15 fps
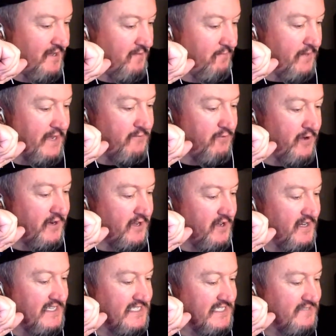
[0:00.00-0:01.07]
Pick one,
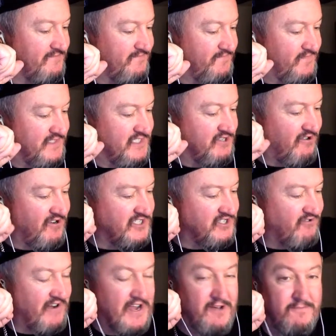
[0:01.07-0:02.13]
guys. George
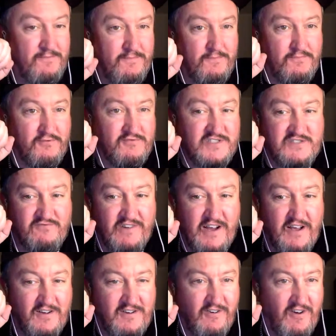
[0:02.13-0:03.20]
Graham, Bruce
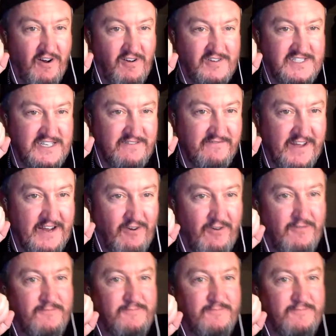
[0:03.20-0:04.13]
Rioch, or Arsene Wenger.